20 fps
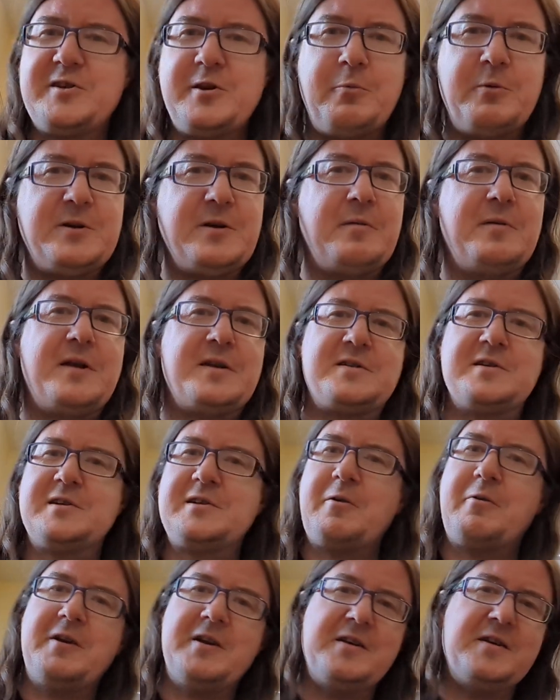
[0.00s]
so we don't
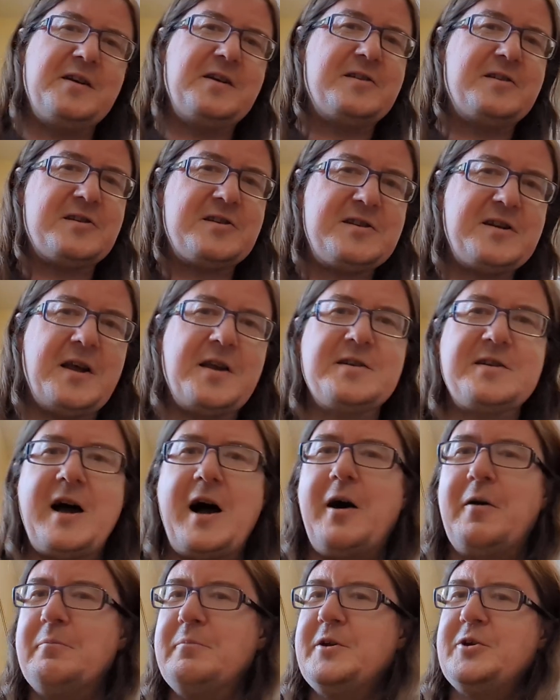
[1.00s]
necessarily need to send
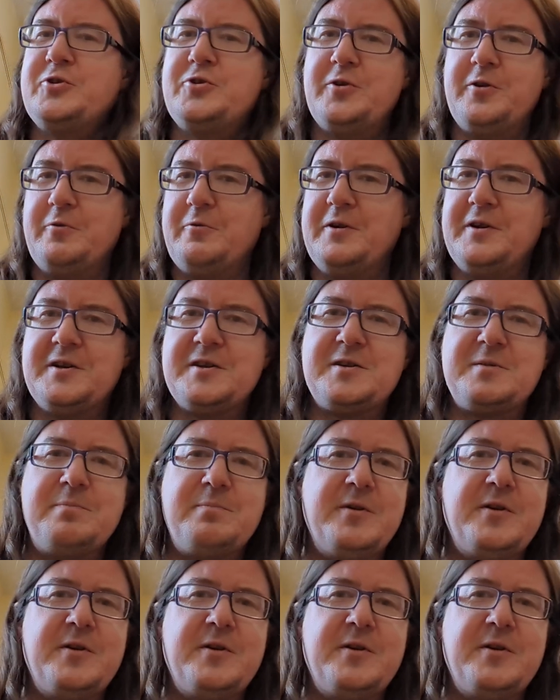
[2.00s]
out missionaries.